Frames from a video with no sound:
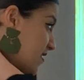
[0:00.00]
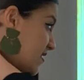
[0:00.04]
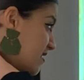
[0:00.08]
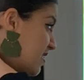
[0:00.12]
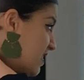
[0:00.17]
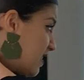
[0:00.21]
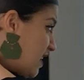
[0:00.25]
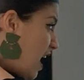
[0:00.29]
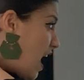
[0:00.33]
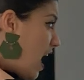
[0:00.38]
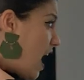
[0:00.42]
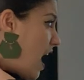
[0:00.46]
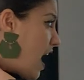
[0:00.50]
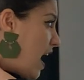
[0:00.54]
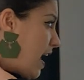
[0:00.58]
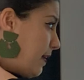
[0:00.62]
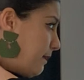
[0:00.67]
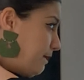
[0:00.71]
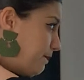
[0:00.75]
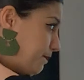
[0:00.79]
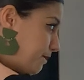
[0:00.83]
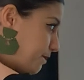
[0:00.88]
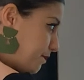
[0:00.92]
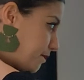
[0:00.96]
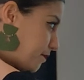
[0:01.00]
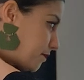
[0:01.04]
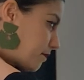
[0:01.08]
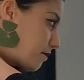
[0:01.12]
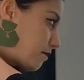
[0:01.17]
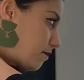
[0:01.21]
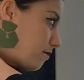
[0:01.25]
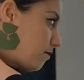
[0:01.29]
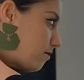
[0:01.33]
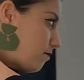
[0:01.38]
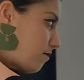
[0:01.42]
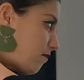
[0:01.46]
the sky,
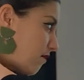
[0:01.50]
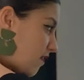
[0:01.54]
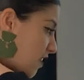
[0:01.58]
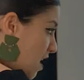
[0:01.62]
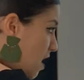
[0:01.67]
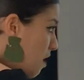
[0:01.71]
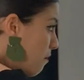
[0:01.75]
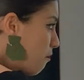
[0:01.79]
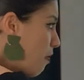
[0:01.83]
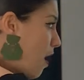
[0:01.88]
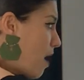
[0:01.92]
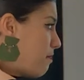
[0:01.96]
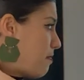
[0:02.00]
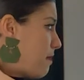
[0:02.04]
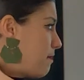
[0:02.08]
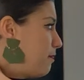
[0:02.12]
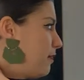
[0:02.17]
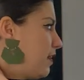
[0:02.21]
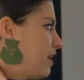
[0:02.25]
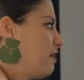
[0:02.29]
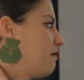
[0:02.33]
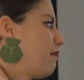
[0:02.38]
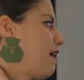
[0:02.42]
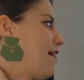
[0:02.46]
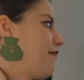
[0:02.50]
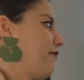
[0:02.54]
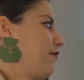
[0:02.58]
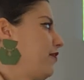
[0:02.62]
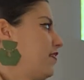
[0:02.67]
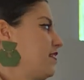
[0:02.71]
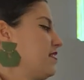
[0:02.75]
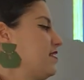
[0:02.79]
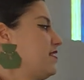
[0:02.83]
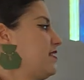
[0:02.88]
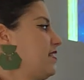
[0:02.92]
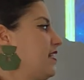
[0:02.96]
probably
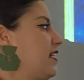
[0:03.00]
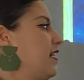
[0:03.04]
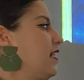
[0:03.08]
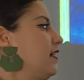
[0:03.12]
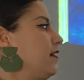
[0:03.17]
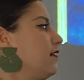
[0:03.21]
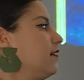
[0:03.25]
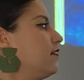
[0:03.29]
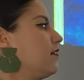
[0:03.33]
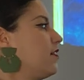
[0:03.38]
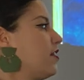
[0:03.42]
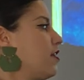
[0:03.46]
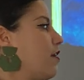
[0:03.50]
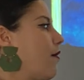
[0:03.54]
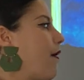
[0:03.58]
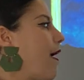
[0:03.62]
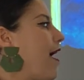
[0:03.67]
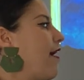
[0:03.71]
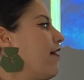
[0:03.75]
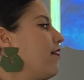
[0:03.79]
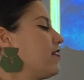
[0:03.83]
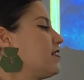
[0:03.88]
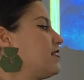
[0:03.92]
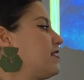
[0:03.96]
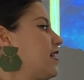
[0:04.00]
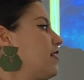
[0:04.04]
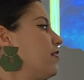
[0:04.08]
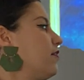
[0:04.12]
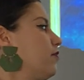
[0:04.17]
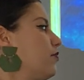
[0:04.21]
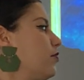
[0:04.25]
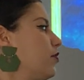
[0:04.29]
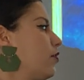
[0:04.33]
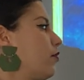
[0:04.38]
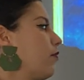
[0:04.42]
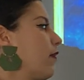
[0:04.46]
referencing, you know, Alexander
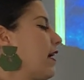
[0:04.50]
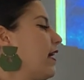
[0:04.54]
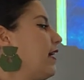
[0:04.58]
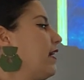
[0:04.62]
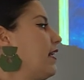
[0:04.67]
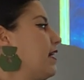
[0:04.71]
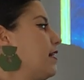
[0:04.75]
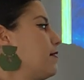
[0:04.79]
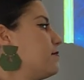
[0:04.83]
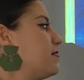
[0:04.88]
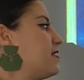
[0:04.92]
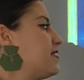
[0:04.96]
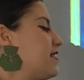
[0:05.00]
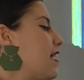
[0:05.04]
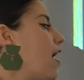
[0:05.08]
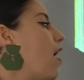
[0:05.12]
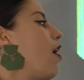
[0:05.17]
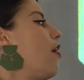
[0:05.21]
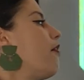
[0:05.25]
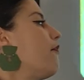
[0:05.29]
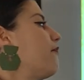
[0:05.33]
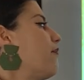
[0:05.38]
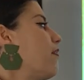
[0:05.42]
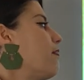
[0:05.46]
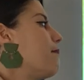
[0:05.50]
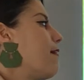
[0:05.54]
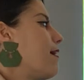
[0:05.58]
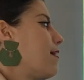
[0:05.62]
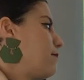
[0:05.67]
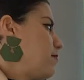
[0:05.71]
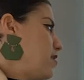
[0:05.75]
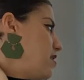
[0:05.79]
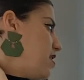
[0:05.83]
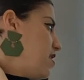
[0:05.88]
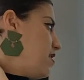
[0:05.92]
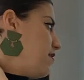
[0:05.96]
the Great himself and
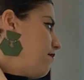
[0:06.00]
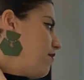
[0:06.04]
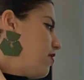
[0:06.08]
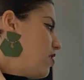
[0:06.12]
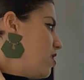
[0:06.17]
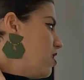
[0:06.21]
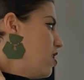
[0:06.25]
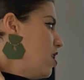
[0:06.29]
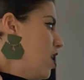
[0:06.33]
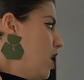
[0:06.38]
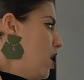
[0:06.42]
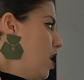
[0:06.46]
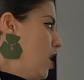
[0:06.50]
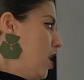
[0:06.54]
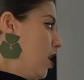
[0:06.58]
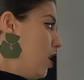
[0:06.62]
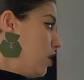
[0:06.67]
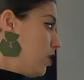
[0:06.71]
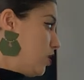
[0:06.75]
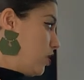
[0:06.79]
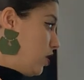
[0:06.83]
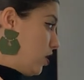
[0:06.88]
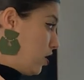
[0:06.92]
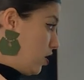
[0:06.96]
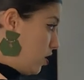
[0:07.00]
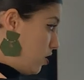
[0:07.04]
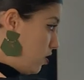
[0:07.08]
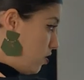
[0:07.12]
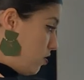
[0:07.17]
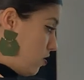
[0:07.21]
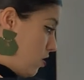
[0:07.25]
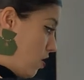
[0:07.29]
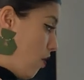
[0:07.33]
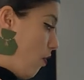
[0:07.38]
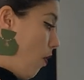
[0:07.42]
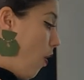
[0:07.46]
maybe even,
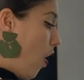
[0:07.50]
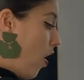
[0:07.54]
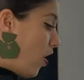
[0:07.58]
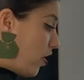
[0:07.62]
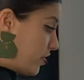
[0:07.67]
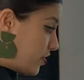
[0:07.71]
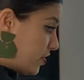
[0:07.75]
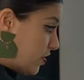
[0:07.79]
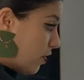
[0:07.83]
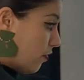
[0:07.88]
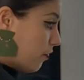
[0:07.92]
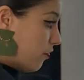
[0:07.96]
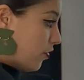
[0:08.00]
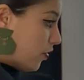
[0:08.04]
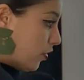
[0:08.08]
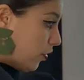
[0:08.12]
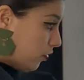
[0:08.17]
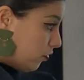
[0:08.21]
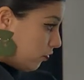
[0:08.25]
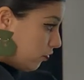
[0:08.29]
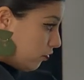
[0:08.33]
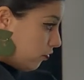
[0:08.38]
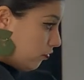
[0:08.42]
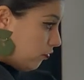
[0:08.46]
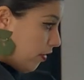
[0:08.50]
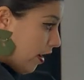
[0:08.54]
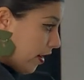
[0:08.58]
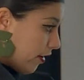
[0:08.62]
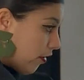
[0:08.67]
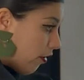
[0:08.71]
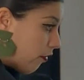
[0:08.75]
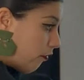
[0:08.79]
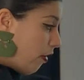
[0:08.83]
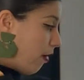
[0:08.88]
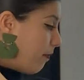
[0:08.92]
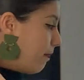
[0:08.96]
you know, also the
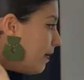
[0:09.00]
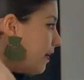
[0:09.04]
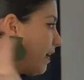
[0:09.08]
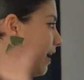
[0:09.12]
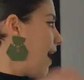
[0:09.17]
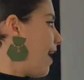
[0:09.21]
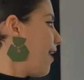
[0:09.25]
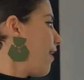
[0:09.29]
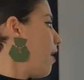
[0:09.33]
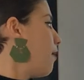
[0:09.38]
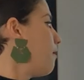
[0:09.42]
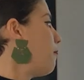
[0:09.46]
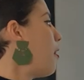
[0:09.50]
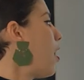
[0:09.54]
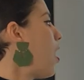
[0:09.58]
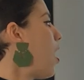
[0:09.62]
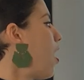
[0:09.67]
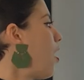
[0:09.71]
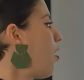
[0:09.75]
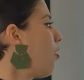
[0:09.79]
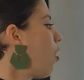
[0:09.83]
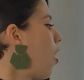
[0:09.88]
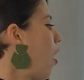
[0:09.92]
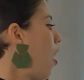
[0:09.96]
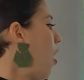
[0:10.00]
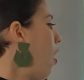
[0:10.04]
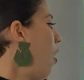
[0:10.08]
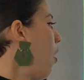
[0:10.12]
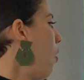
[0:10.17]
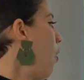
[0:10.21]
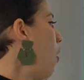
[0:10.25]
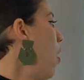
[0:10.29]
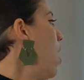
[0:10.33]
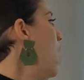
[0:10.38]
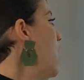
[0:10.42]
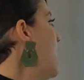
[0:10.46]
Greco-Roman god
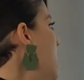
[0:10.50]
Apollo.